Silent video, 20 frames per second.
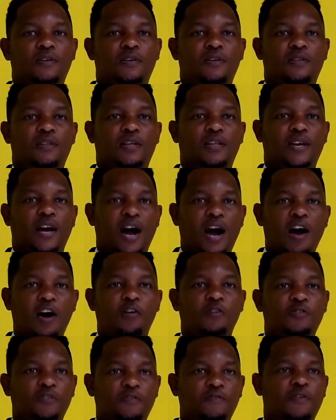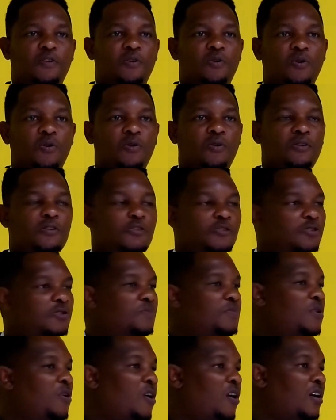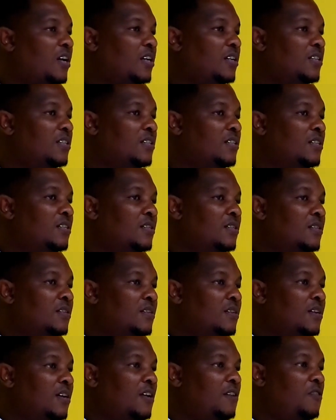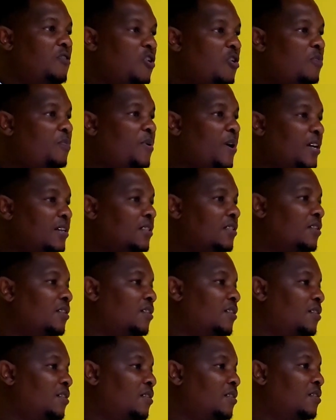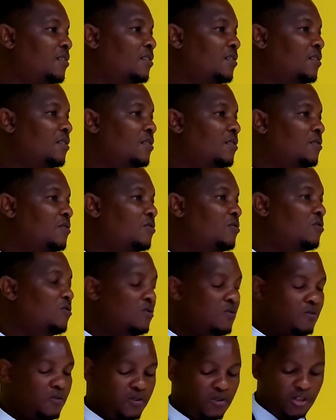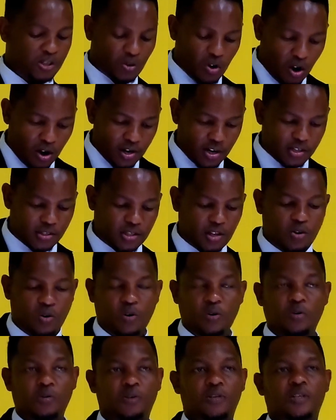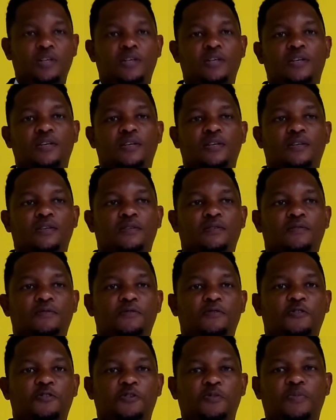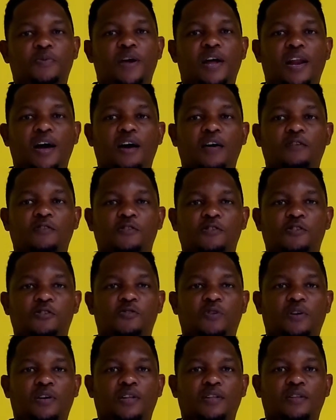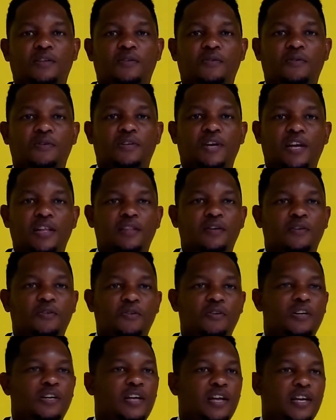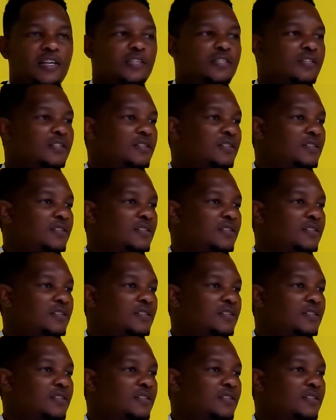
that the house of the Lord should be honored, and no person who dishonors the Lord should be allowed to dishonor the Lord in the congregation.